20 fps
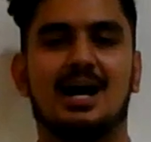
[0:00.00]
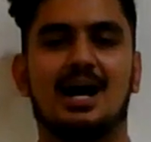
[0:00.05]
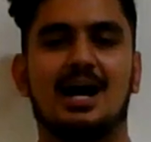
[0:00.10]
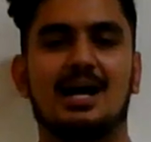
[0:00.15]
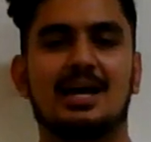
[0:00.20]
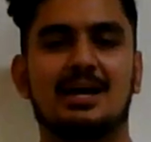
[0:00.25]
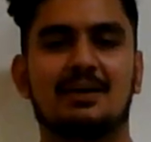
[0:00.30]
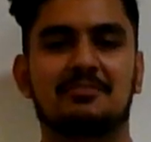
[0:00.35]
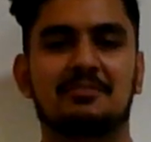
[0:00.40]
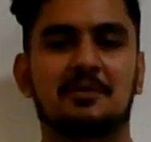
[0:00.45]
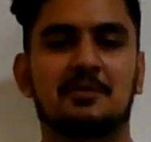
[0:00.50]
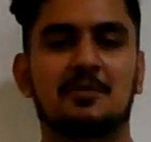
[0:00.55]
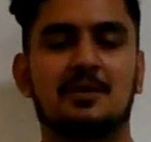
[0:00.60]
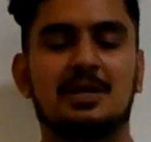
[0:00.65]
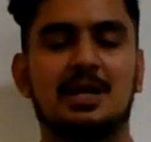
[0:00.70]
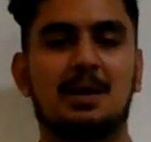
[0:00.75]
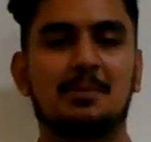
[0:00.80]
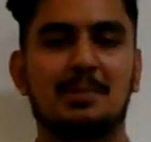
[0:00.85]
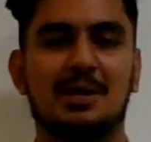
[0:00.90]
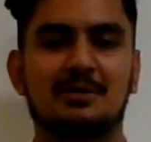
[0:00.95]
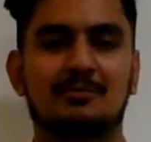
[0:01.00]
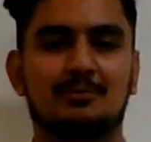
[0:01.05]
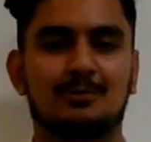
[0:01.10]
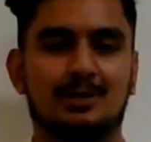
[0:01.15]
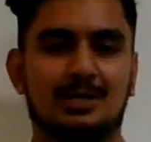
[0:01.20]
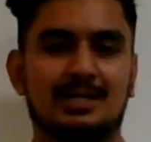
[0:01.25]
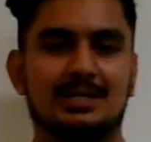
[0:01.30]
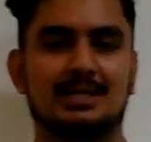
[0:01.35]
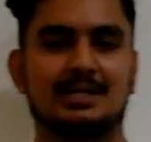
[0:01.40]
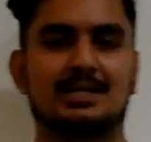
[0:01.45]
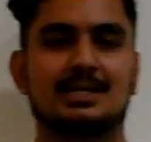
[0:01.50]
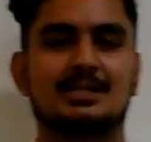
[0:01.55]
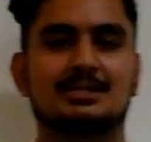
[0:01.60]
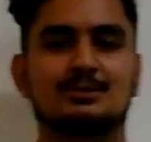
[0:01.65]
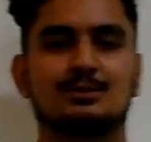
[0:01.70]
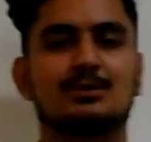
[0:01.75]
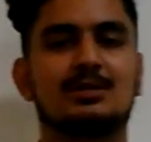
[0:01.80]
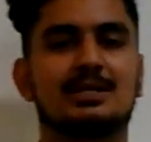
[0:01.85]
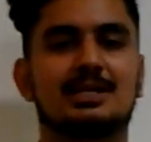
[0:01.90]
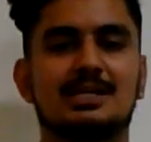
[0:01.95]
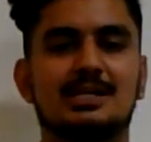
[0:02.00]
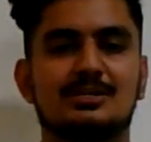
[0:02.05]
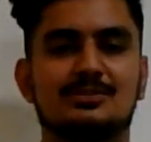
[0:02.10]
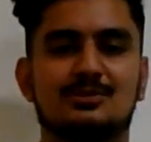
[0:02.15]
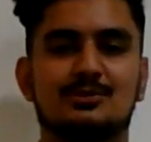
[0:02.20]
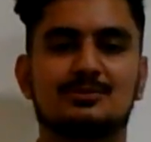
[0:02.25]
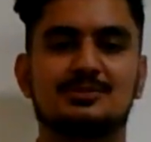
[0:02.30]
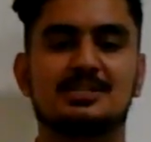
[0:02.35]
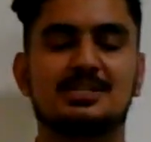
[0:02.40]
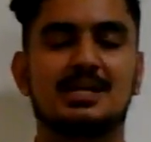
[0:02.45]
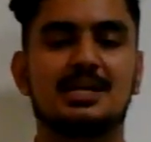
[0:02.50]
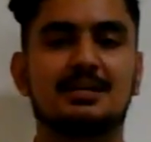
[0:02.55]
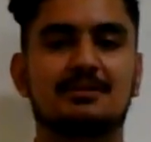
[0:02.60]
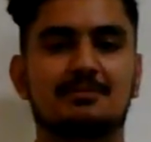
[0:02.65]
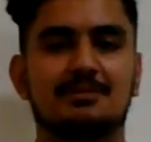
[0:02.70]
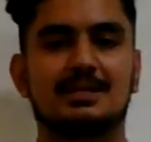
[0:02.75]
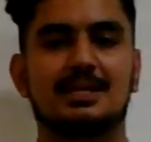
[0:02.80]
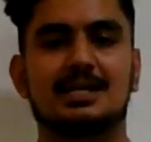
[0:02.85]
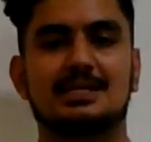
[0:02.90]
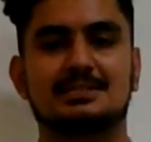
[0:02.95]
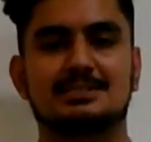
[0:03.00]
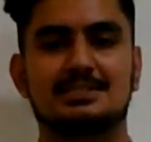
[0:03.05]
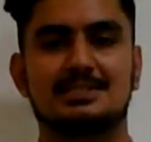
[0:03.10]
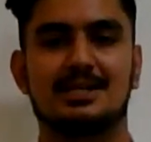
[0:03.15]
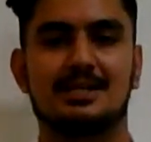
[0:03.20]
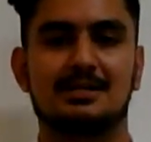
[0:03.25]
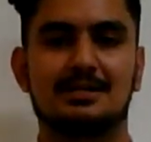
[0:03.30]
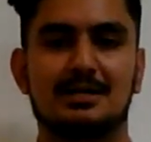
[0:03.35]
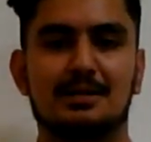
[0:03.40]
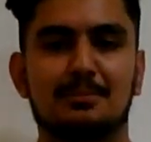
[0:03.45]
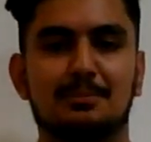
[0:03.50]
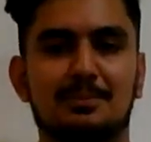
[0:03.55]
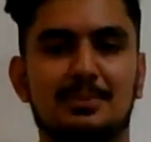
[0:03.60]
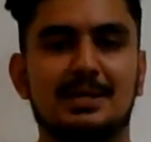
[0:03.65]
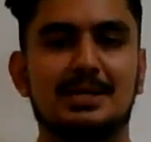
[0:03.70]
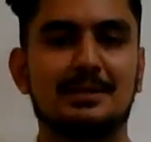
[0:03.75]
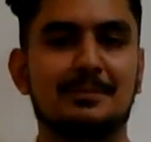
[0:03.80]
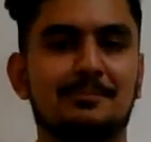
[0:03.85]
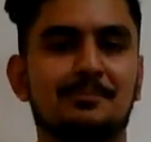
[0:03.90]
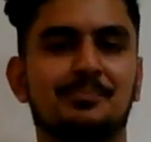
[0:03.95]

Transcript: Hi everyone, I'm Advocate Akhil Solanki, associate with LEXIS AND COMPANY.